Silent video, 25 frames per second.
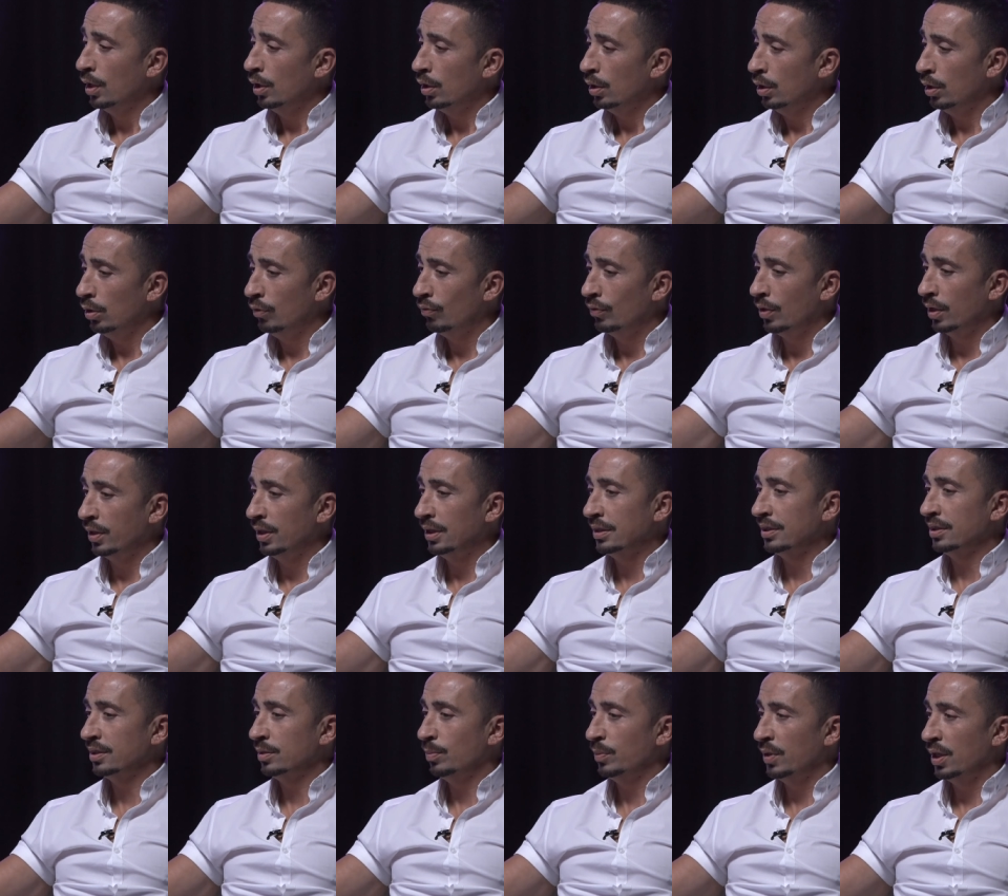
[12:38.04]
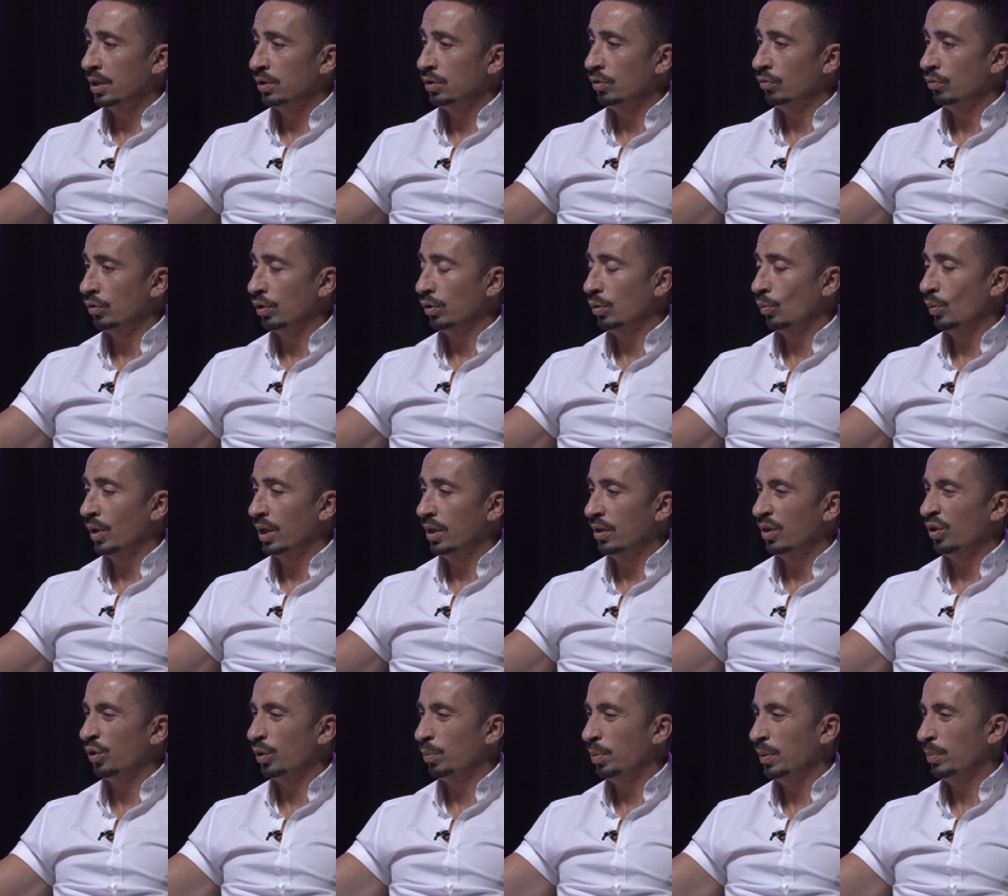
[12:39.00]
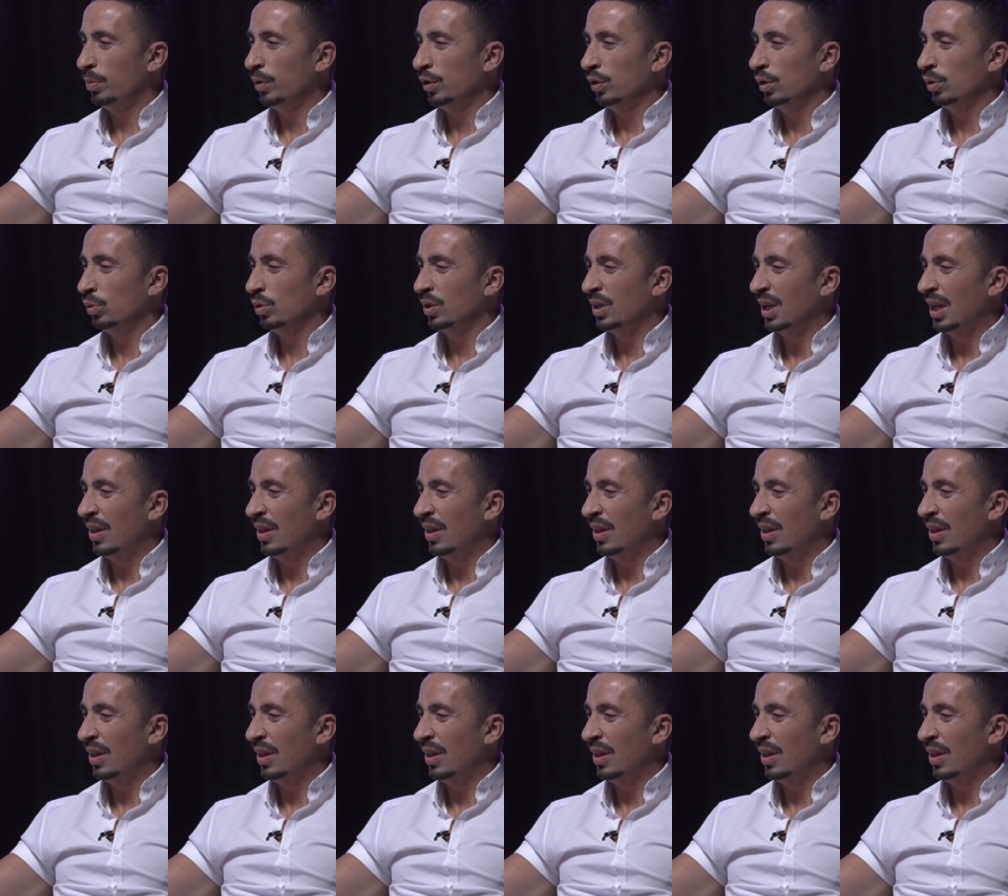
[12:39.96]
you've gone into the space, you've done it well, other people are doing it.